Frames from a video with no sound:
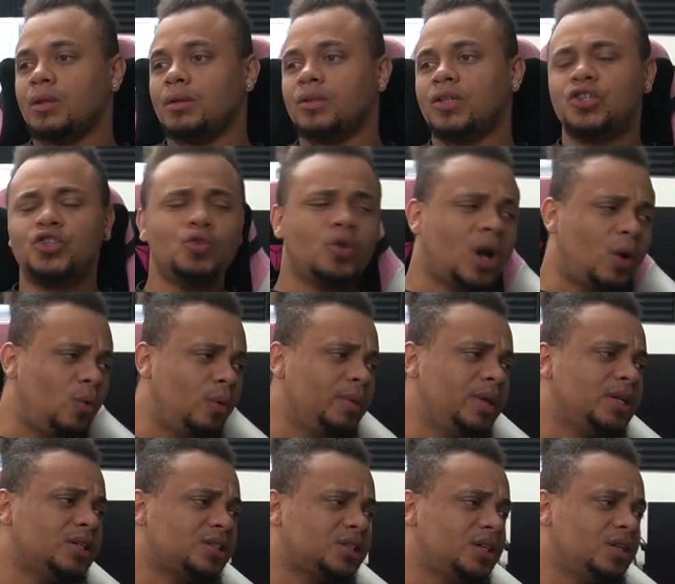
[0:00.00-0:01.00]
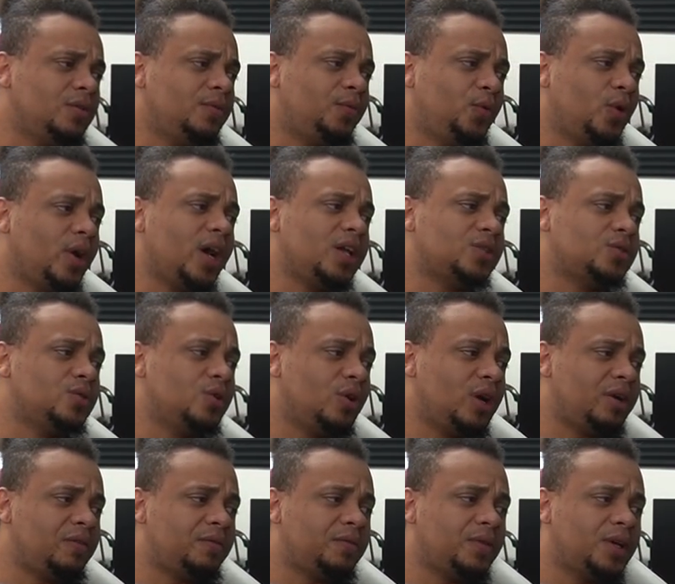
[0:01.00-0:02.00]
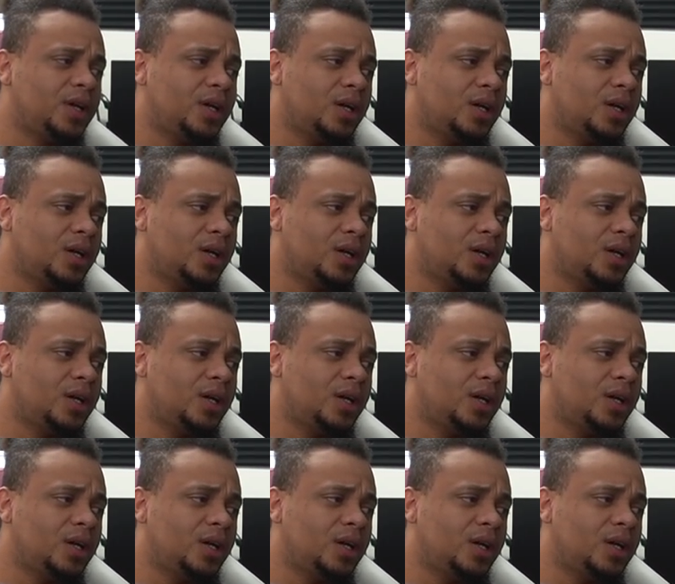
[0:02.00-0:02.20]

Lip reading: Did you come with me to see Fukatsu no F?